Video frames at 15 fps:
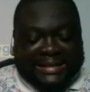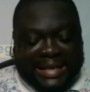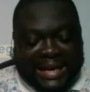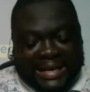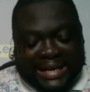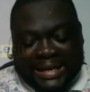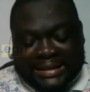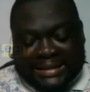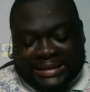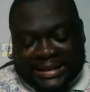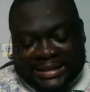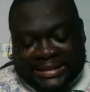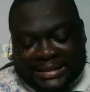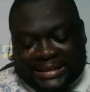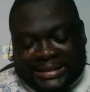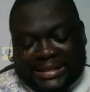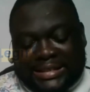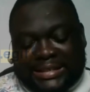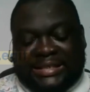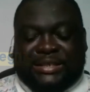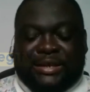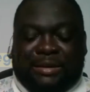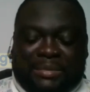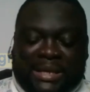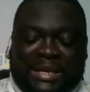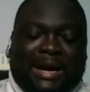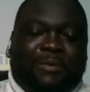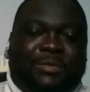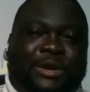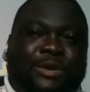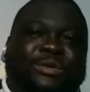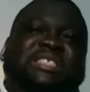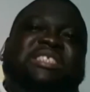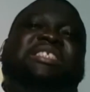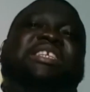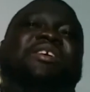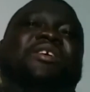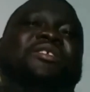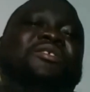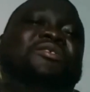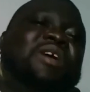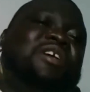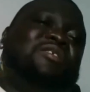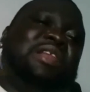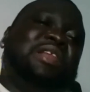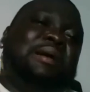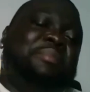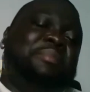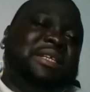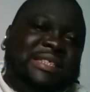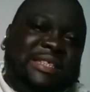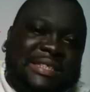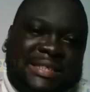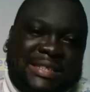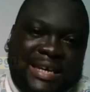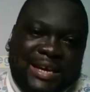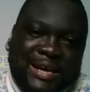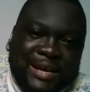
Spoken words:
I said, it's something that we don't see on a regular basis.